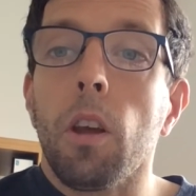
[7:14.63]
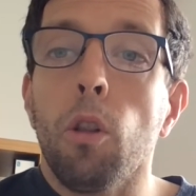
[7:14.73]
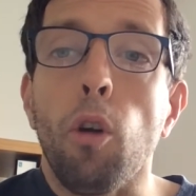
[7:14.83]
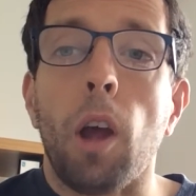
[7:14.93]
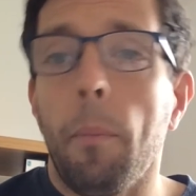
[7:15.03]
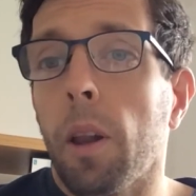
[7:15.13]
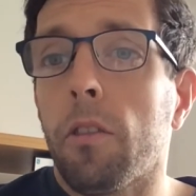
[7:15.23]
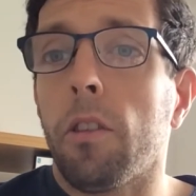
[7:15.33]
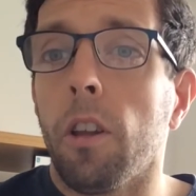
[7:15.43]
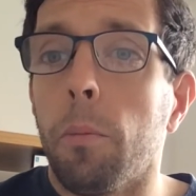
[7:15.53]
Lord
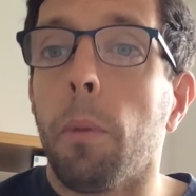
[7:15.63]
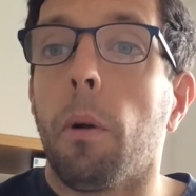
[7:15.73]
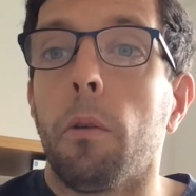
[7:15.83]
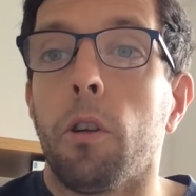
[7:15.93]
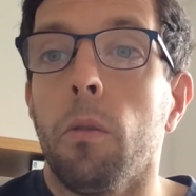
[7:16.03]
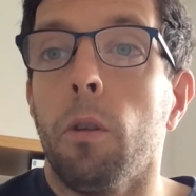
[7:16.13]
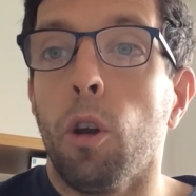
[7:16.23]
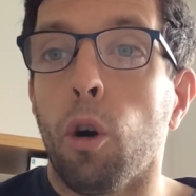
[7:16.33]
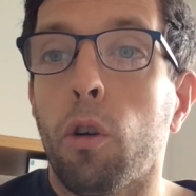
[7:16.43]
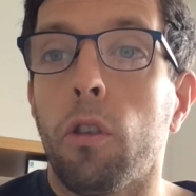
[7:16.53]
Capulet is a little bit more
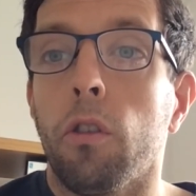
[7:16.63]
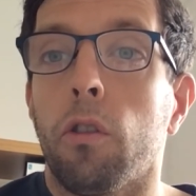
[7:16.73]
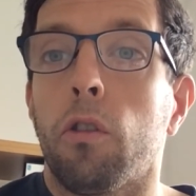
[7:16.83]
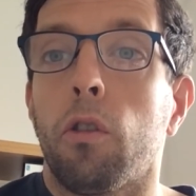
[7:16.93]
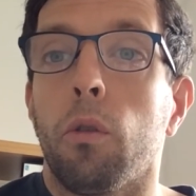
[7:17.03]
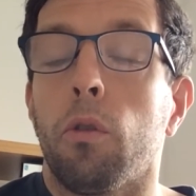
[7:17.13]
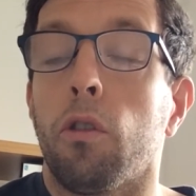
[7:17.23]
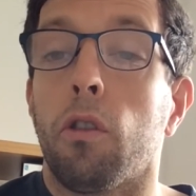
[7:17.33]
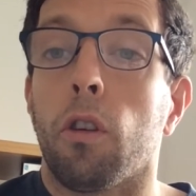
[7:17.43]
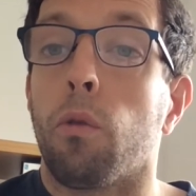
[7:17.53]
reluctant to
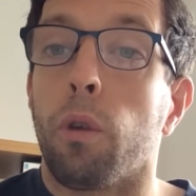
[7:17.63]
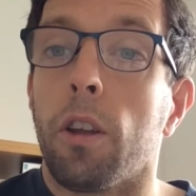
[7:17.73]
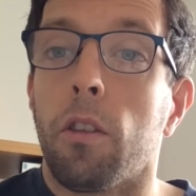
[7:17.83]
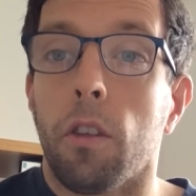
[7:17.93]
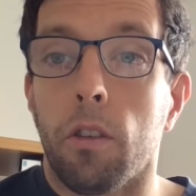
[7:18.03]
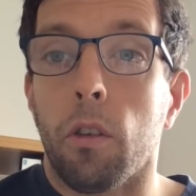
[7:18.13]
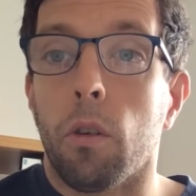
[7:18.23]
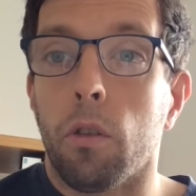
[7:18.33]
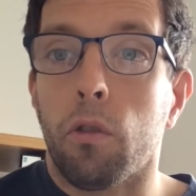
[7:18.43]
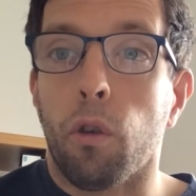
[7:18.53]
just agree to this
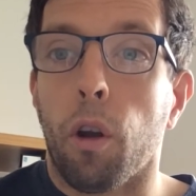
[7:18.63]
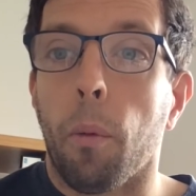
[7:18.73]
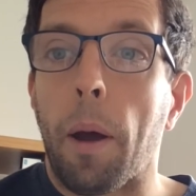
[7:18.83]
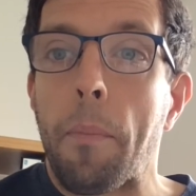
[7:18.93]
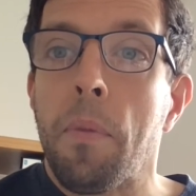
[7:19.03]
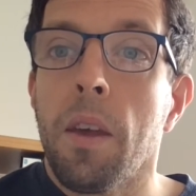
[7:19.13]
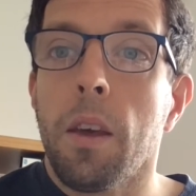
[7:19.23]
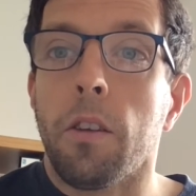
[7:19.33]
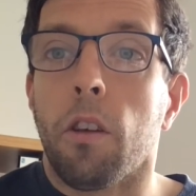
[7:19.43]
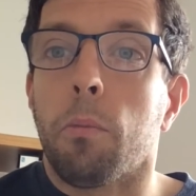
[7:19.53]
straight away.
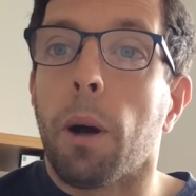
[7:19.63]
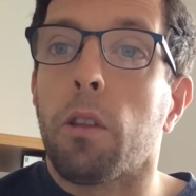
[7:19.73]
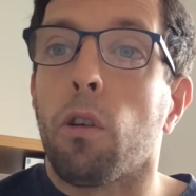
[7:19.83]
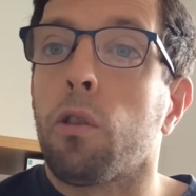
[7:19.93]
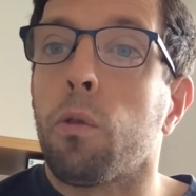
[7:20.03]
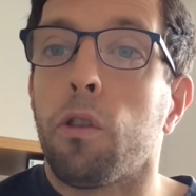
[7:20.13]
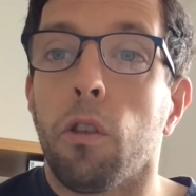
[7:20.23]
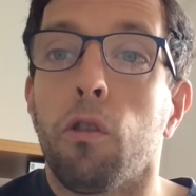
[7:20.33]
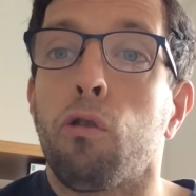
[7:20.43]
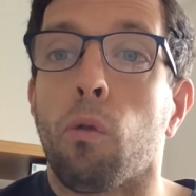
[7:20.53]
He says, "My daughter is
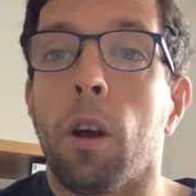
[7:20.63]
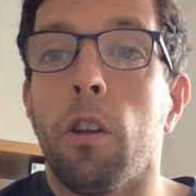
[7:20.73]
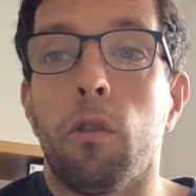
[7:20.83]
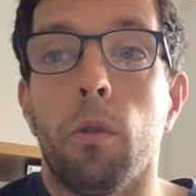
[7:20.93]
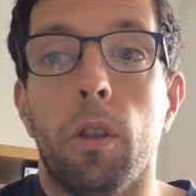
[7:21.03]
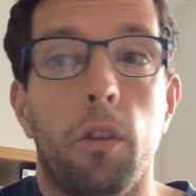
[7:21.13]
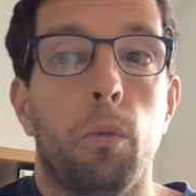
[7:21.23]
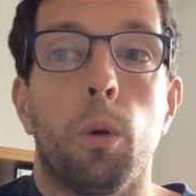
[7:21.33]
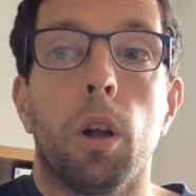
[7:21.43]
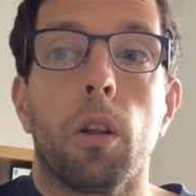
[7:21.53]
still a stranger in
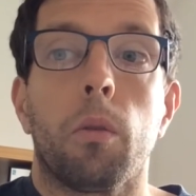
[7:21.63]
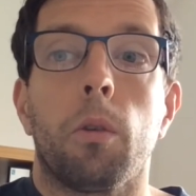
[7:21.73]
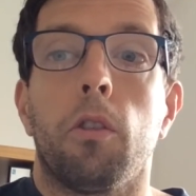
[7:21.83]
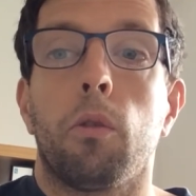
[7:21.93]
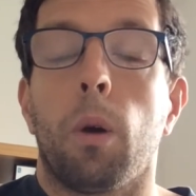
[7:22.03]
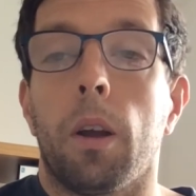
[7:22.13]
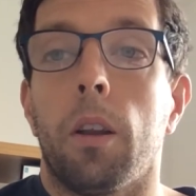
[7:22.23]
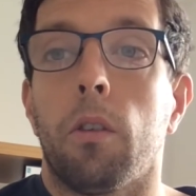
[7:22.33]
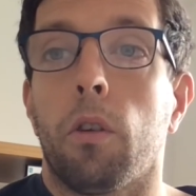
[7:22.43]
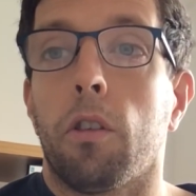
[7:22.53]
this world," which is quite
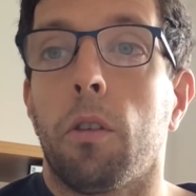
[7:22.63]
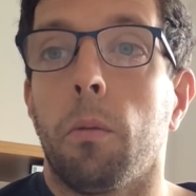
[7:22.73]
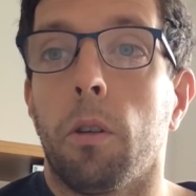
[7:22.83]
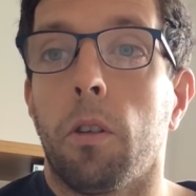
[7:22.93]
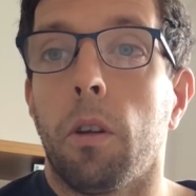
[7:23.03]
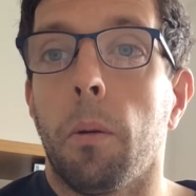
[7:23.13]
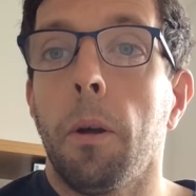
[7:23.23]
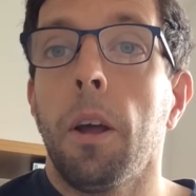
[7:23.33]
an interesting one to do.